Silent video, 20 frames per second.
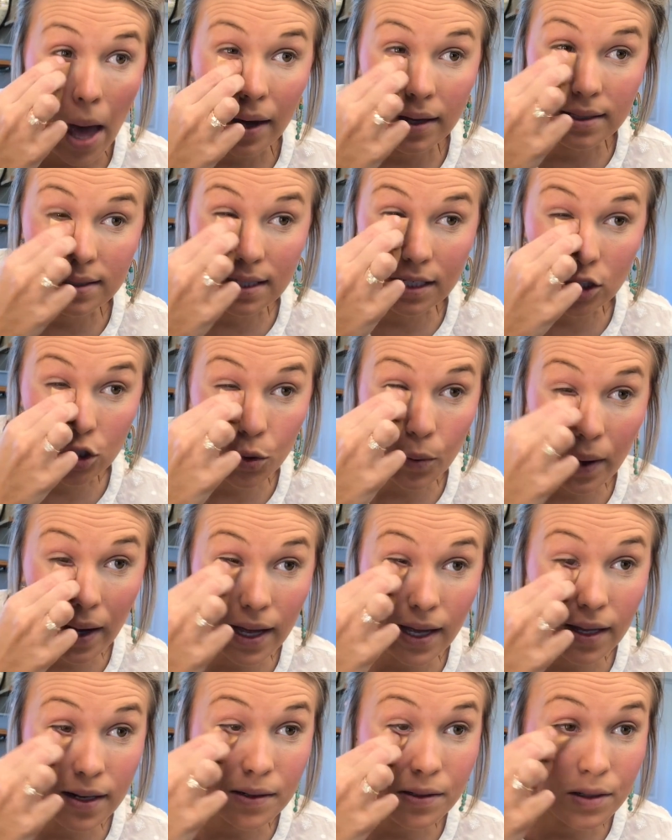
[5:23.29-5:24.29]

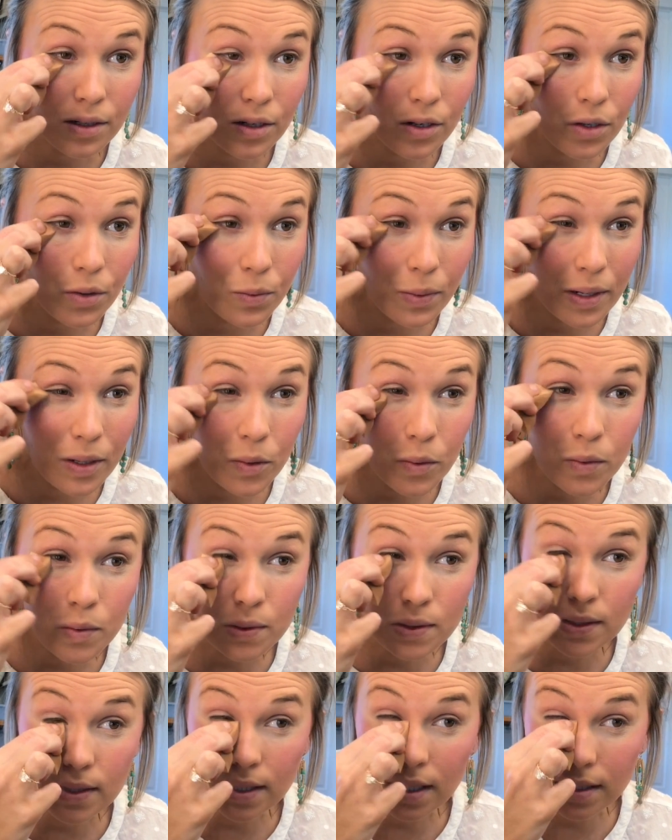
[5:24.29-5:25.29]
accentuate your
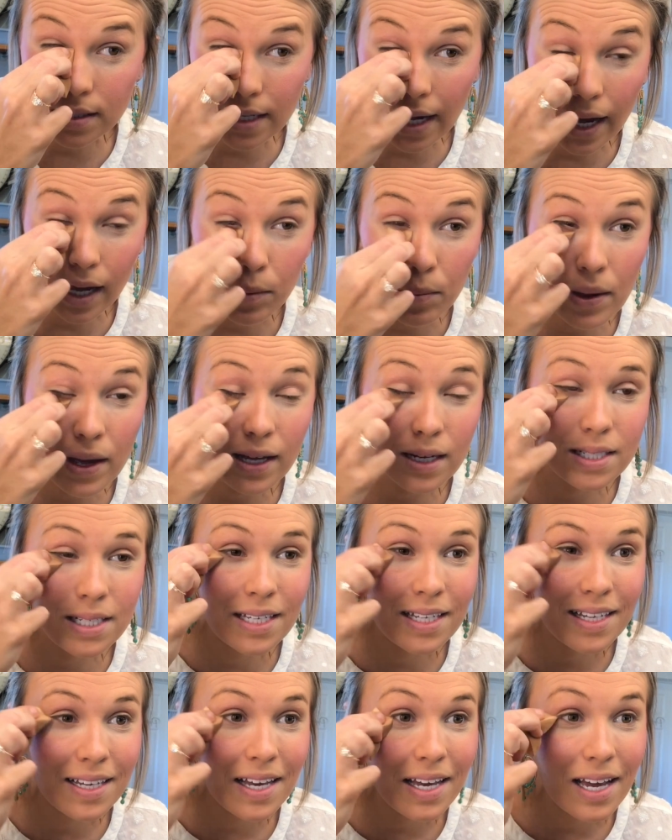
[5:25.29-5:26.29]
wrinkles a tad
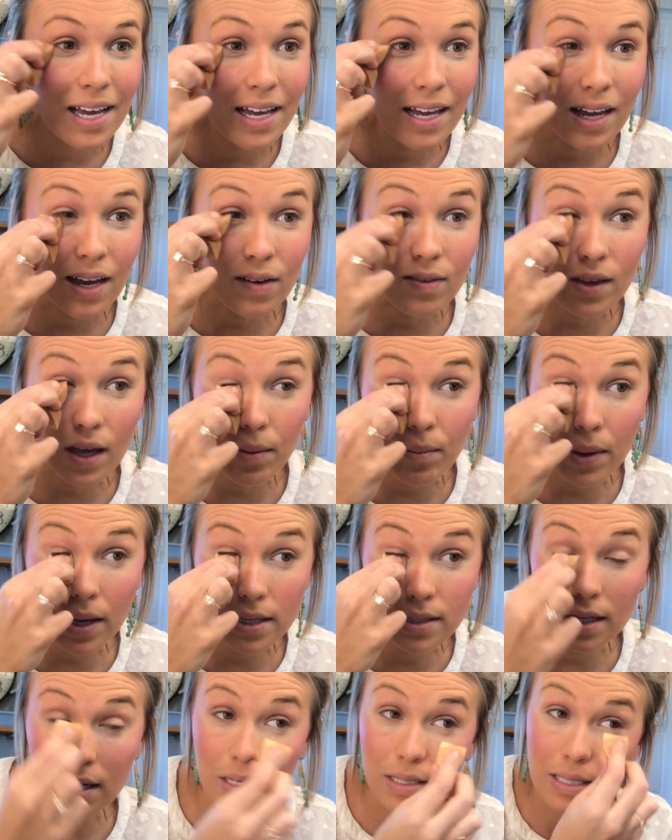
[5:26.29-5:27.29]
bit, if that
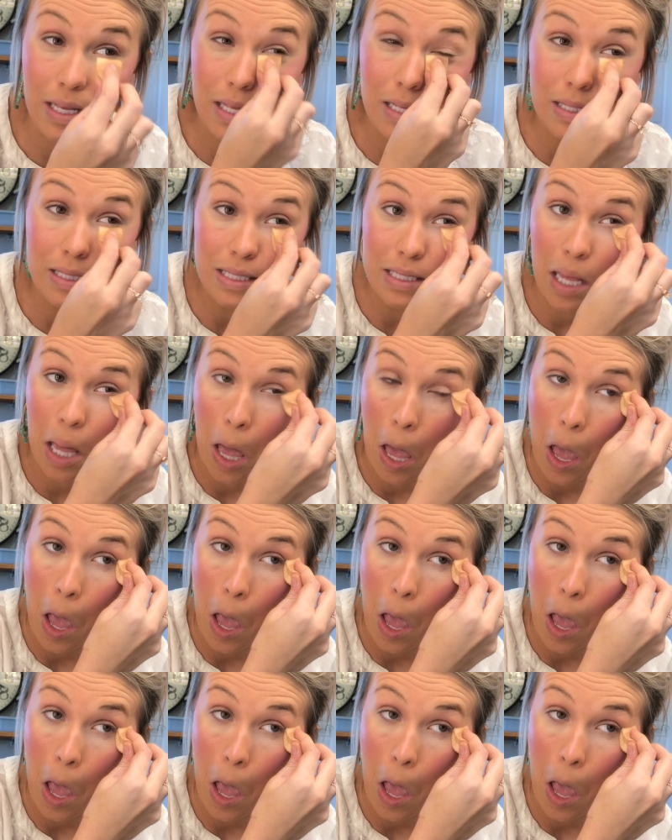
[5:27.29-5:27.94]
makes any sense.